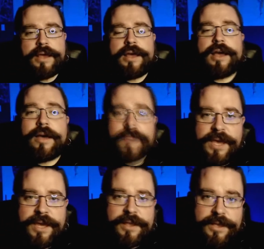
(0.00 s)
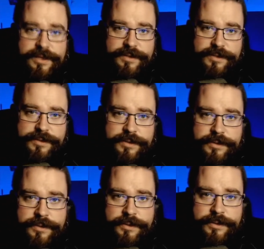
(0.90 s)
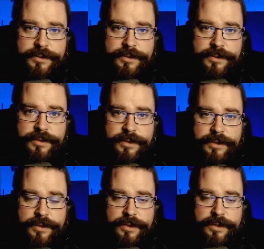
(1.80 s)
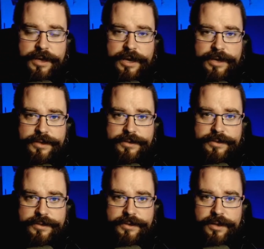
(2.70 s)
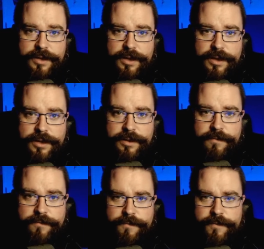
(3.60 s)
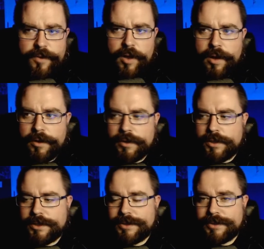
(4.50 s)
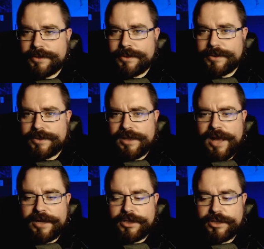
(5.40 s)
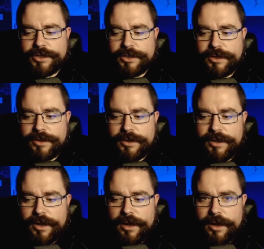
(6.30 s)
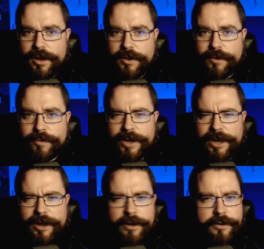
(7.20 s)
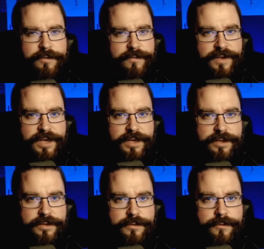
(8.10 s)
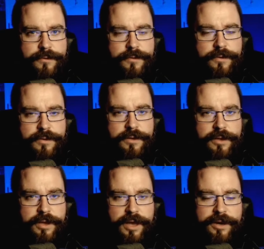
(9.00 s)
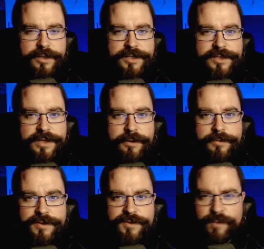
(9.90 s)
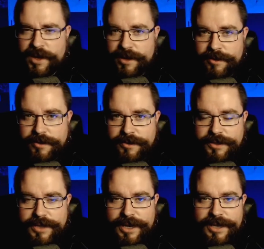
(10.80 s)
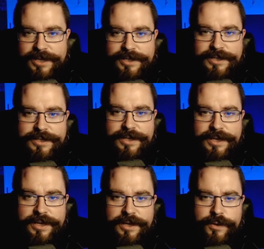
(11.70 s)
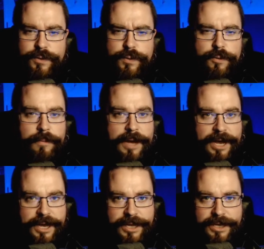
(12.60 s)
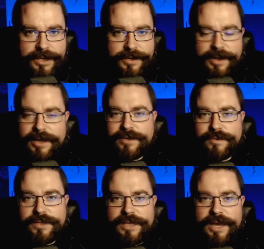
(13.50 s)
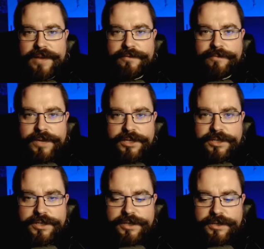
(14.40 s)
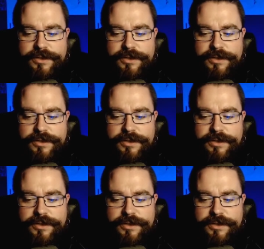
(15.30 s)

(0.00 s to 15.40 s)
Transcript: I'm making this as a vlog / autobiography. I know that sounds weird, and who am I? I don't really have much to